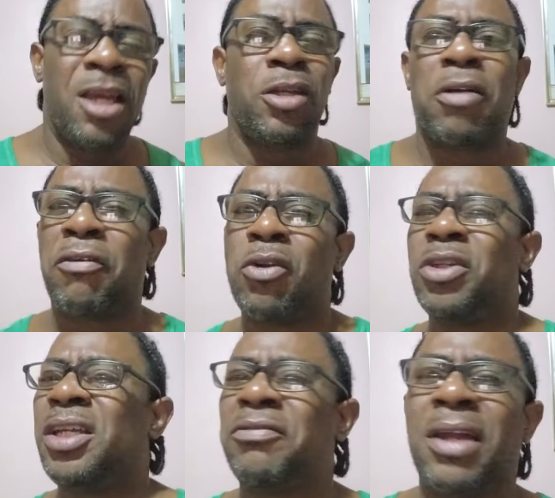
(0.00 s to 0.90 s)
No found
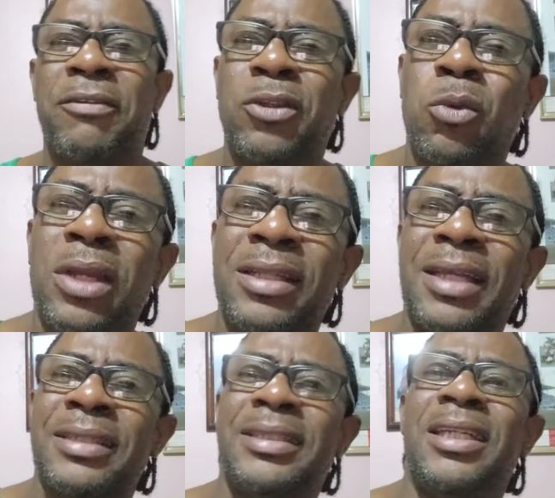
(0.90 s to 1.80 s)
they even have 2 length
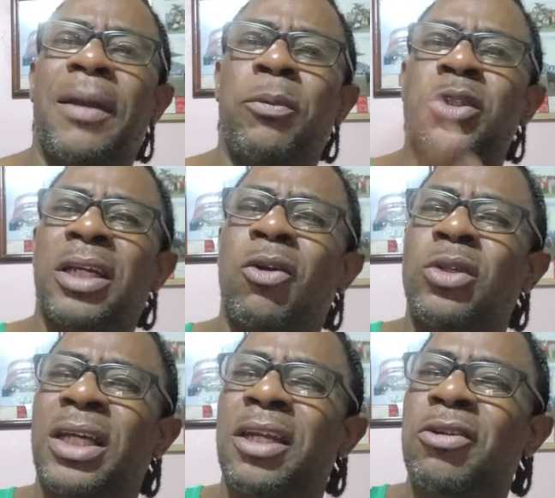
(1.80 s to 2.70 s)
of steel a project
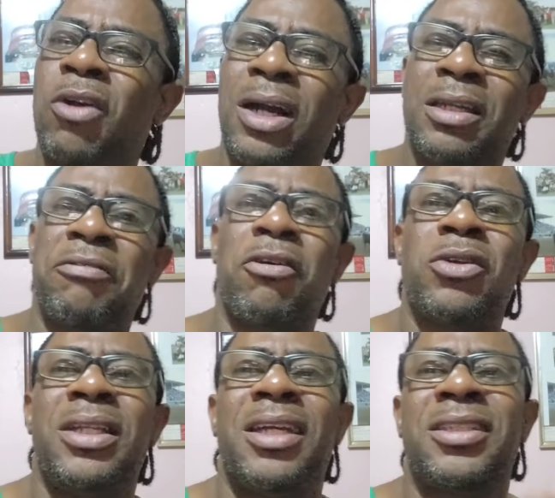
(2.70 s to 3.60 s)
out of the ground and the
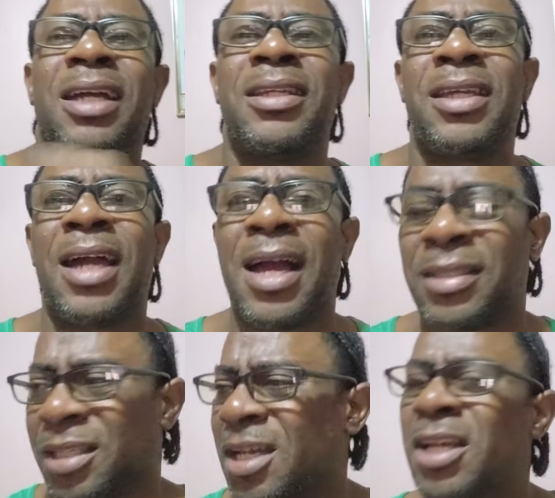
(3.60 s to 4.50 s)
foundation cast.